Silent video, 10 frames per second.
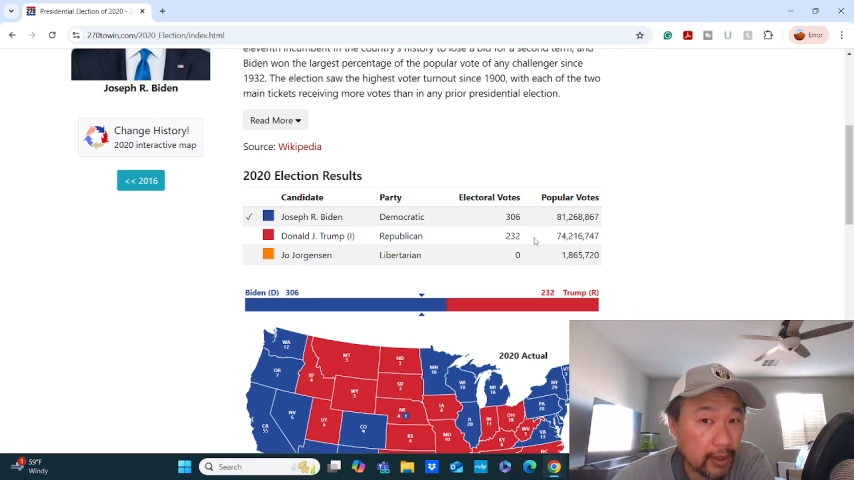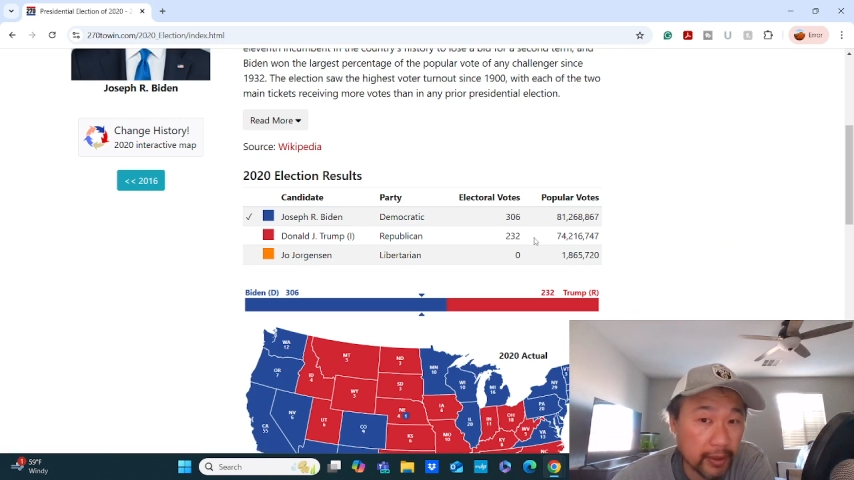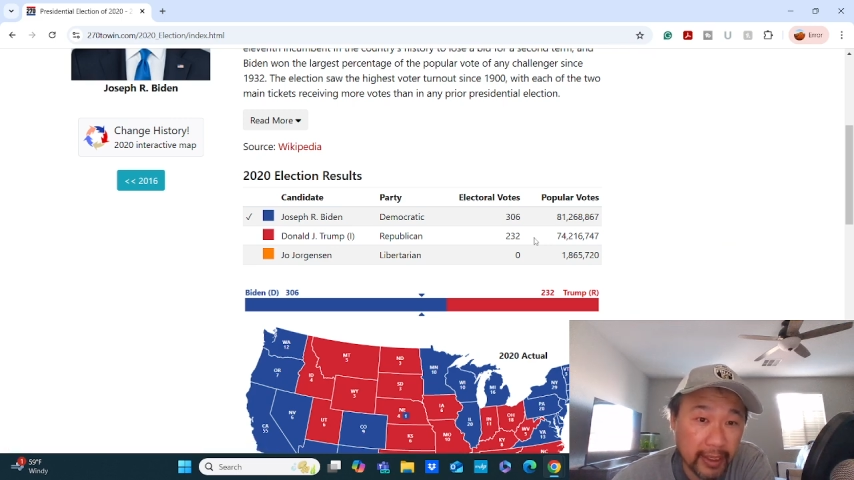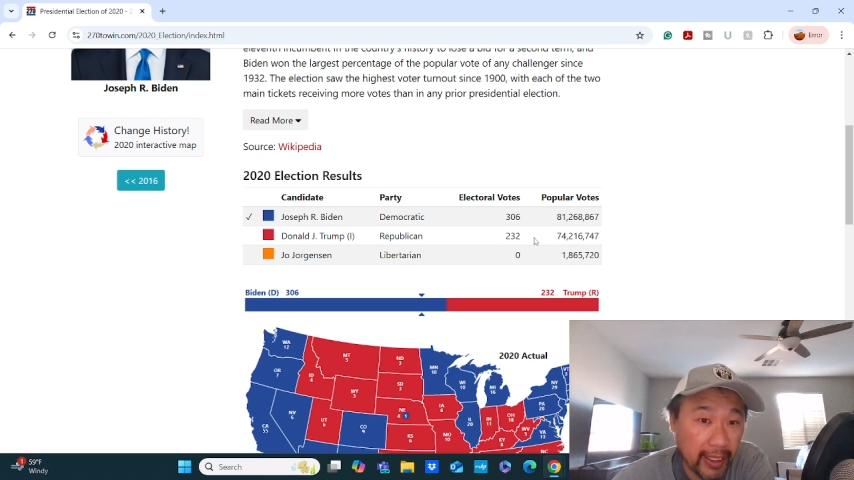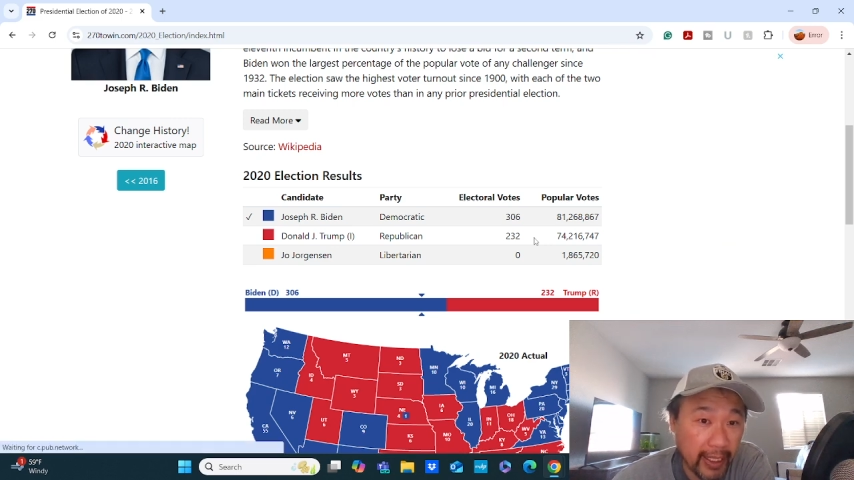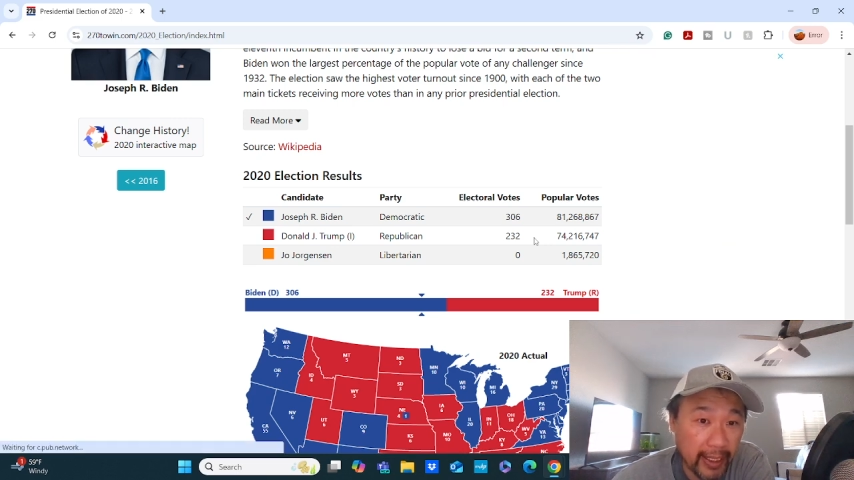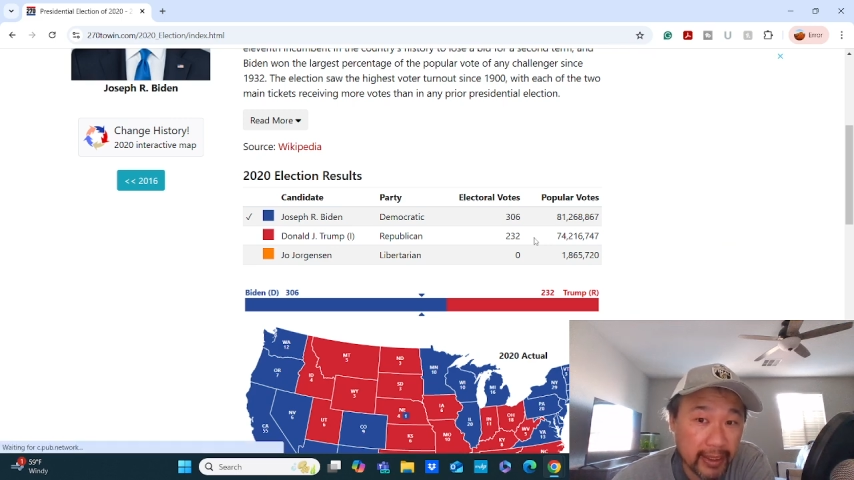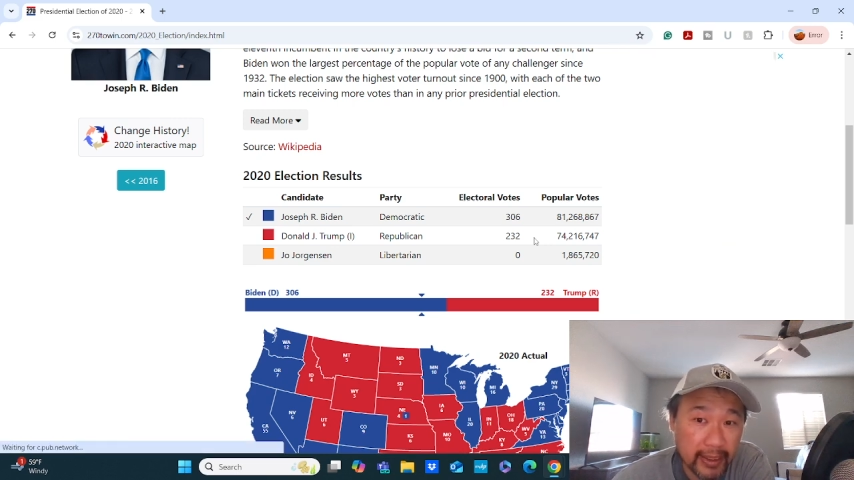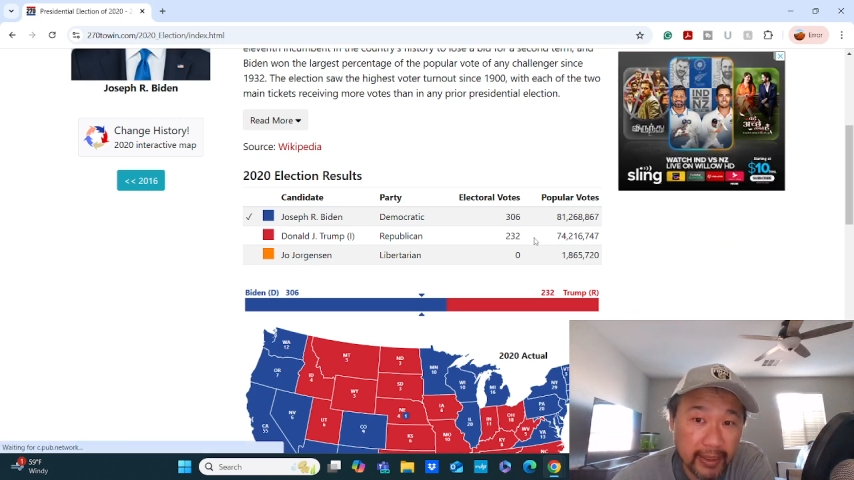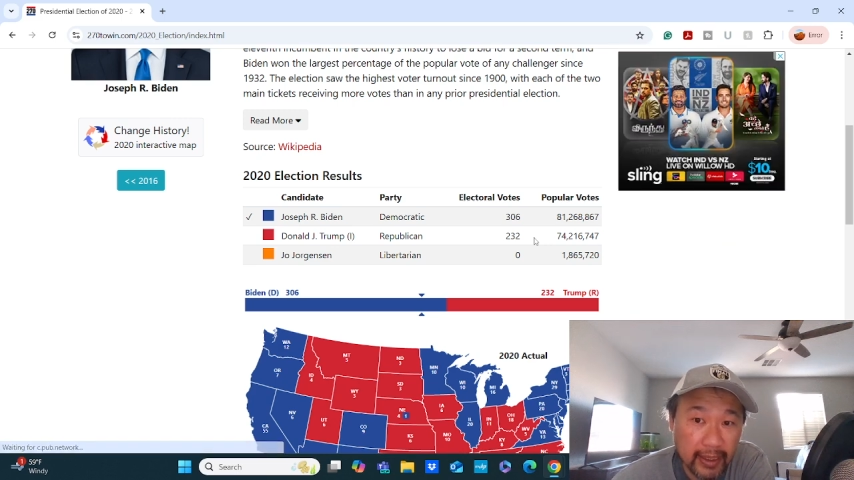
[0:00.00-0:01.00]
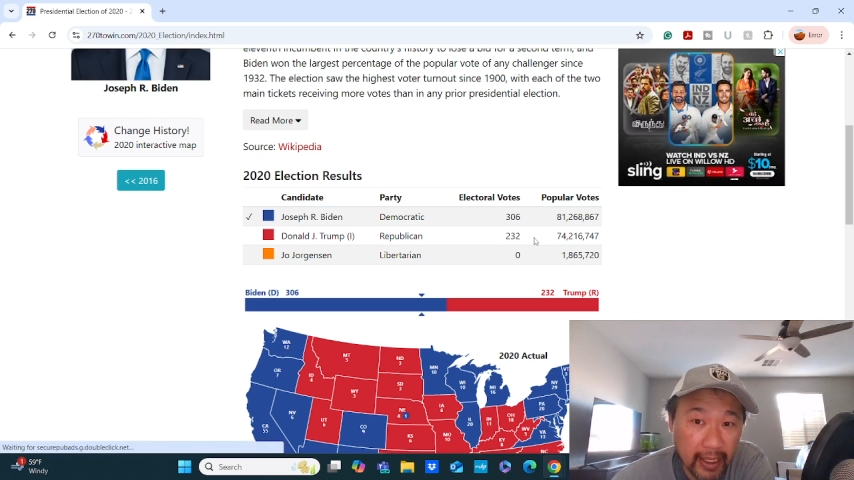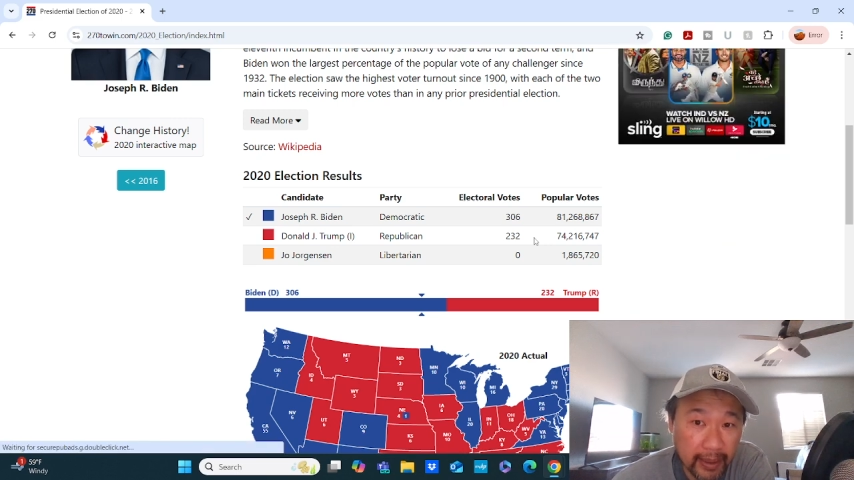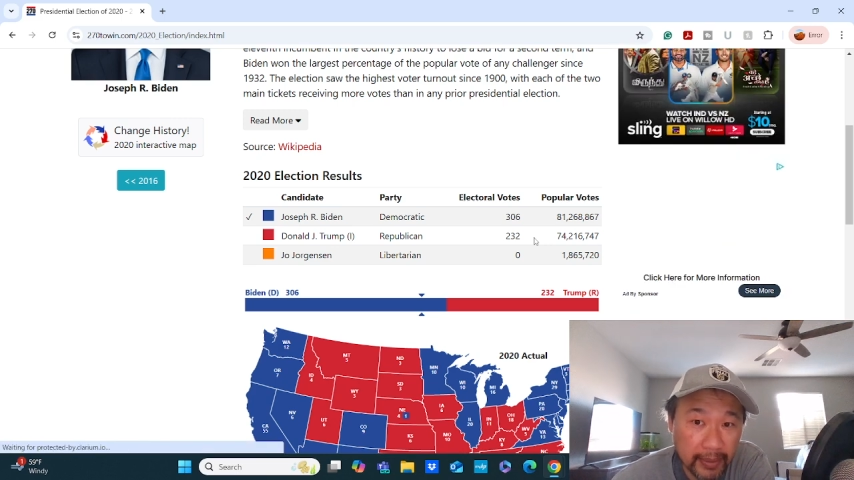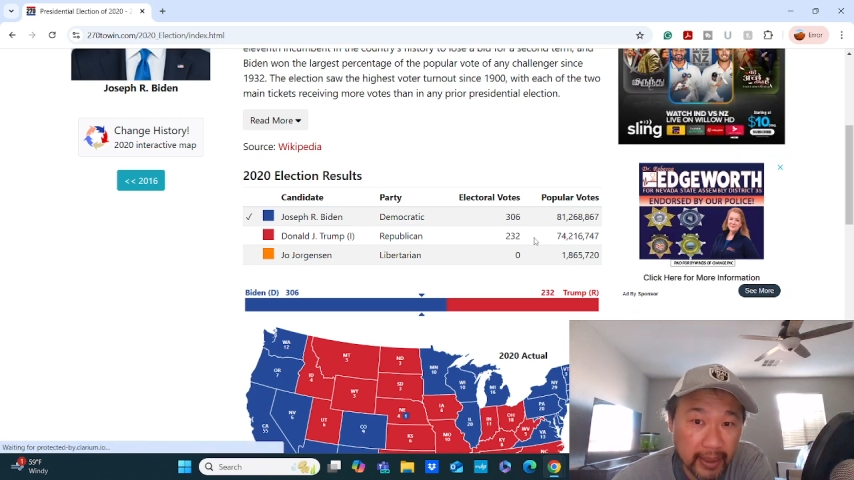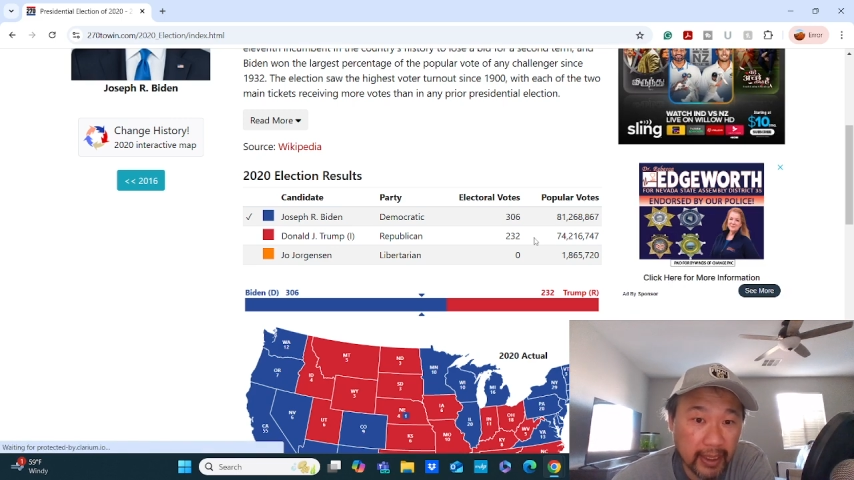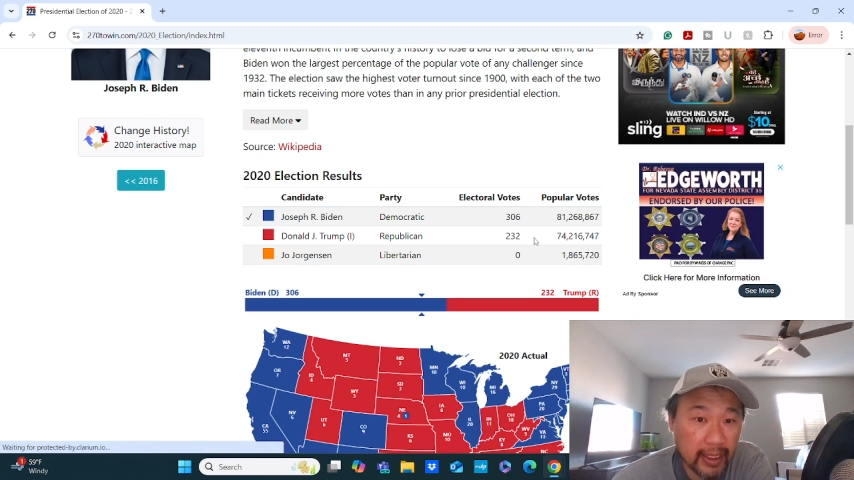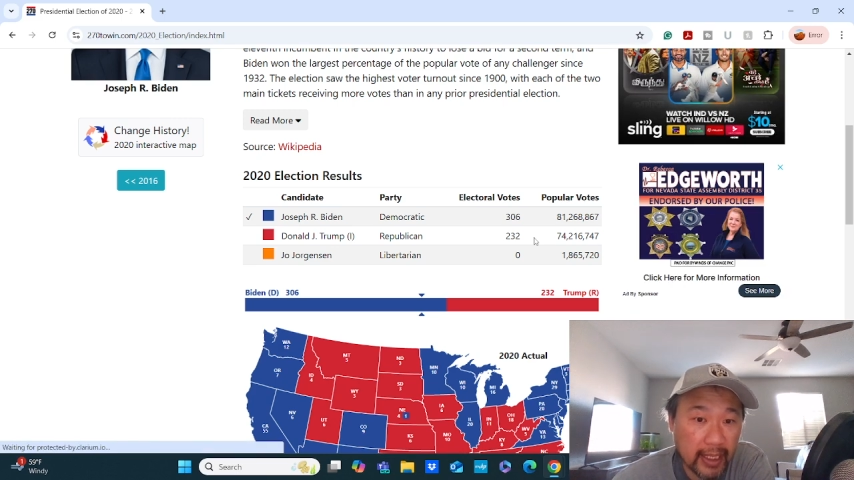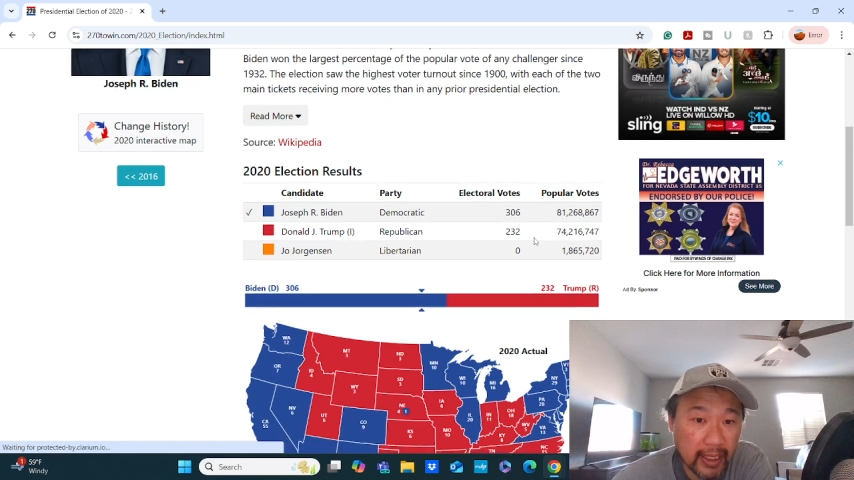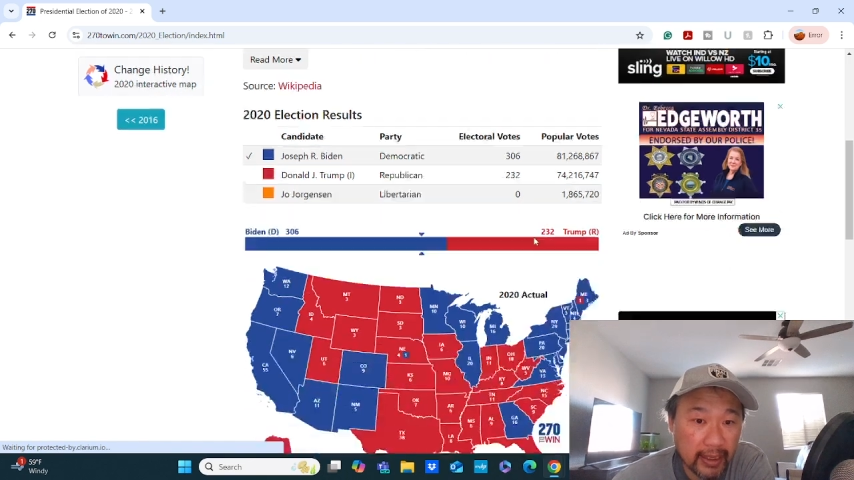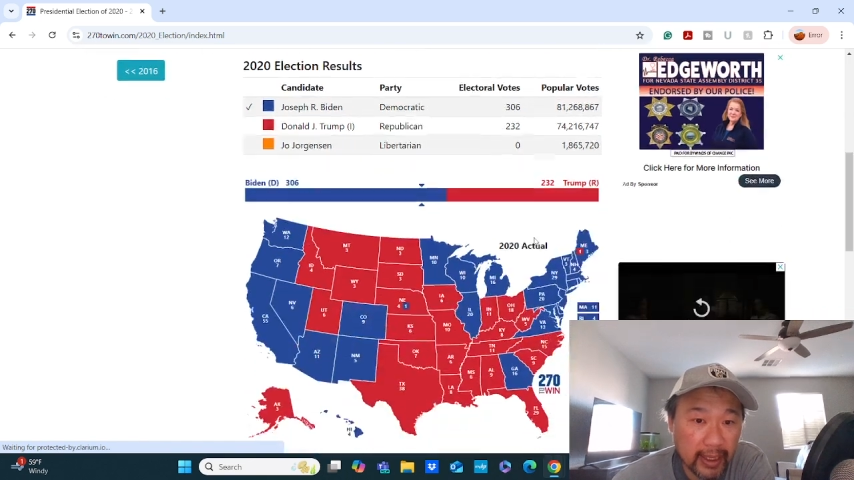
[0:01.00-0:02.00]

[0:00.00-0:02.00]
38, I mean that